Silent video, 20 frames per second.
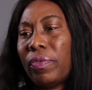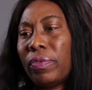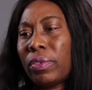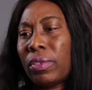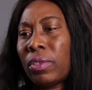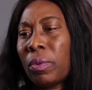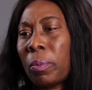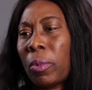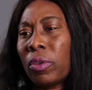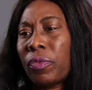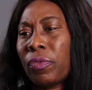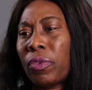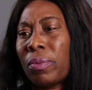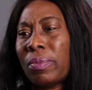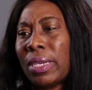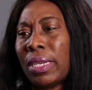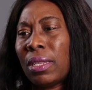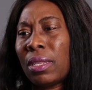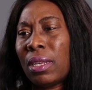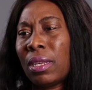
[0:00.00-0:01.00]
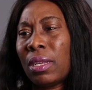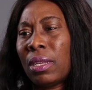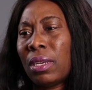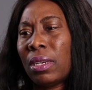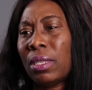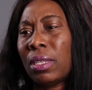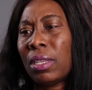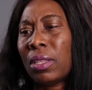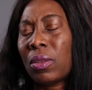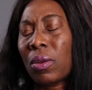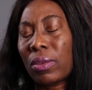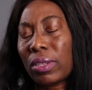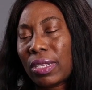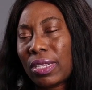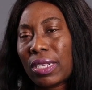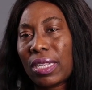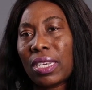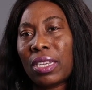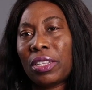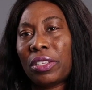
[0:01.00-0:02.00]
So, but from in the North
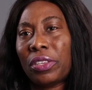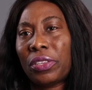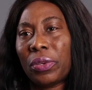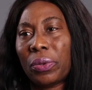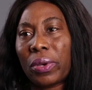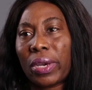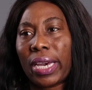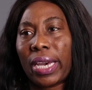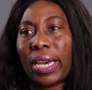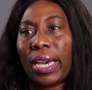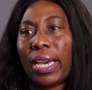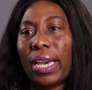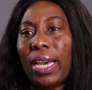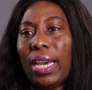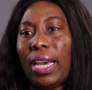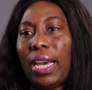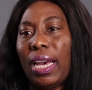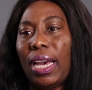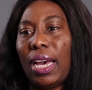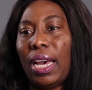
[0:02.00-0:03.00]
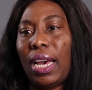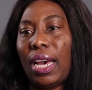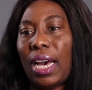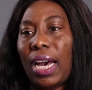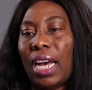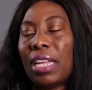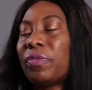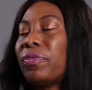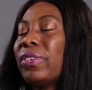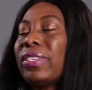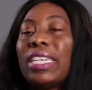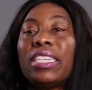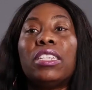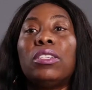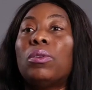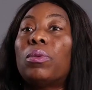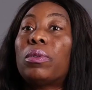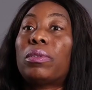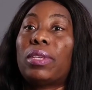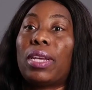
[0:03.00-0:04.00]
Sea in the UK. At first, I
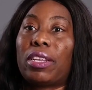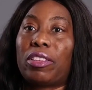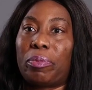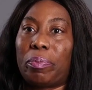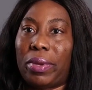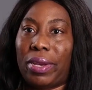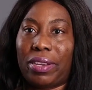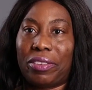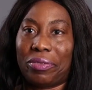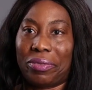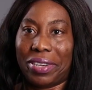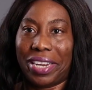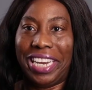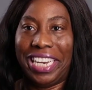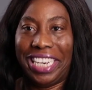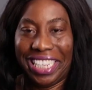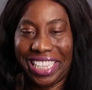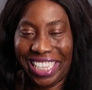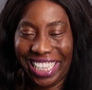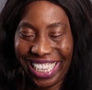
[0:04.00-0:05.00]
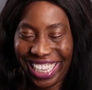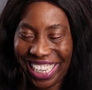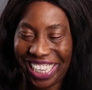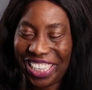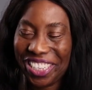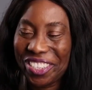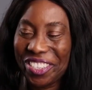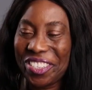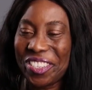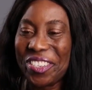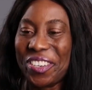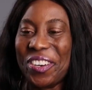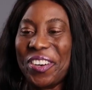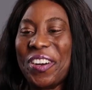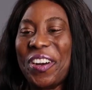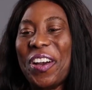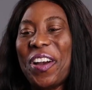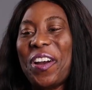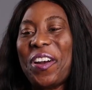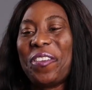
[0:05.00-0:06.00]
didn't know what to expect, right? So
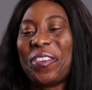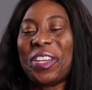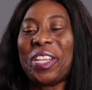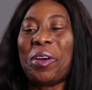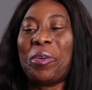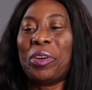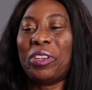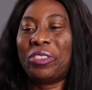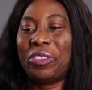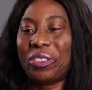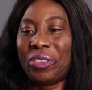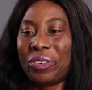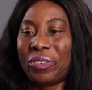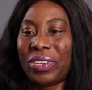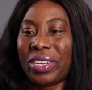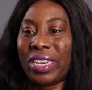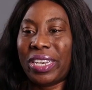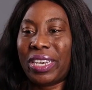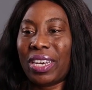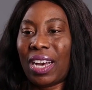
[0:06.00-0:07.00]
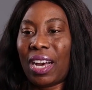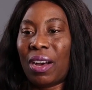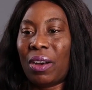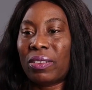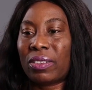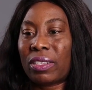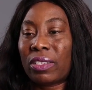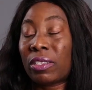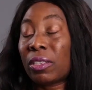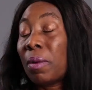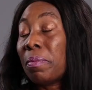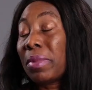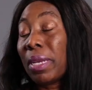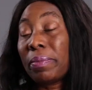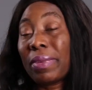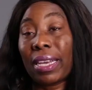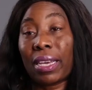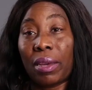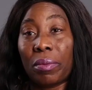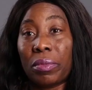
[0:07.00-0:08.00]
when I went to the rig,
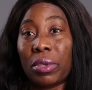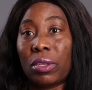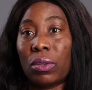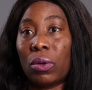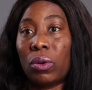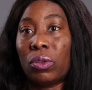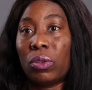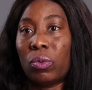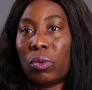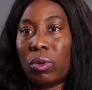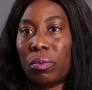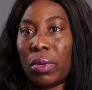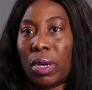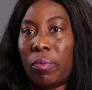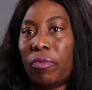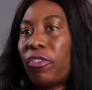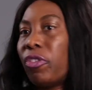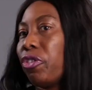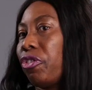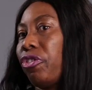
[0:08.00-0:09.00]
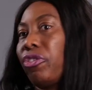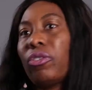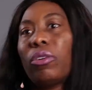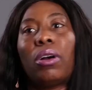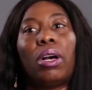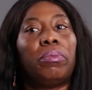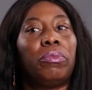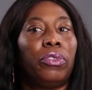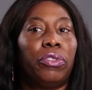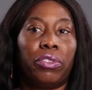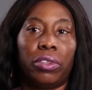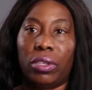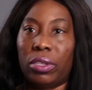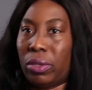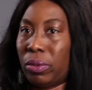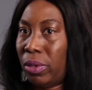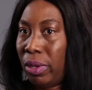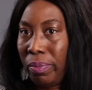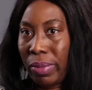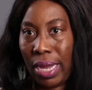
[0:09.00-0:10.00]
sometimes I can be the only woman. For sure, I'm usually
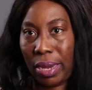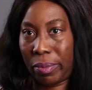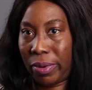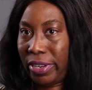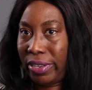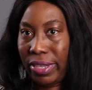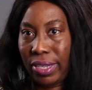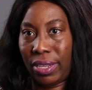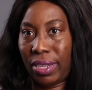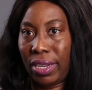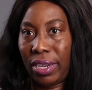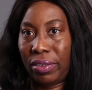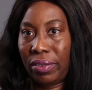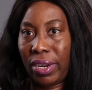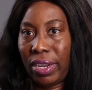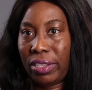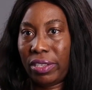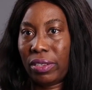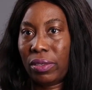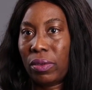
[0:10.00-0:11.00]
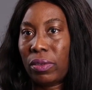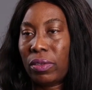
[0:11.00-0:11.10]
the only Black person there, right?